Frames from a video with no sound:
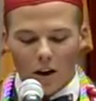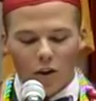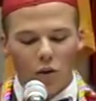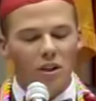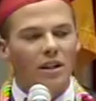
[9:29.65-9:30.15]

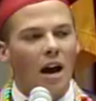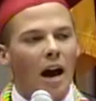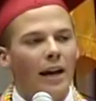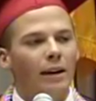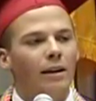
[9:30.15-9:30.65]
Those
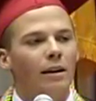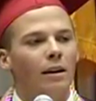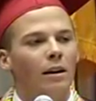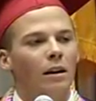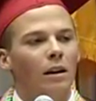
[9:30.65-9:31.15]
9
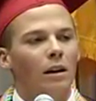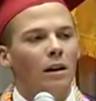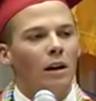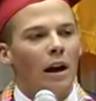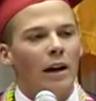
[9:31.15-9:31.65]

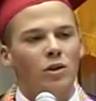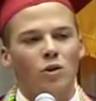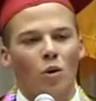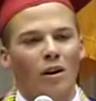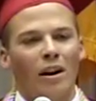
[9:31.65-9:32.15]

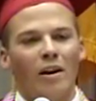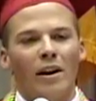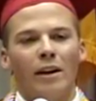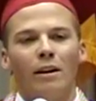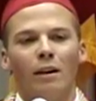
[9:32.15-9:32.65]
extraordinary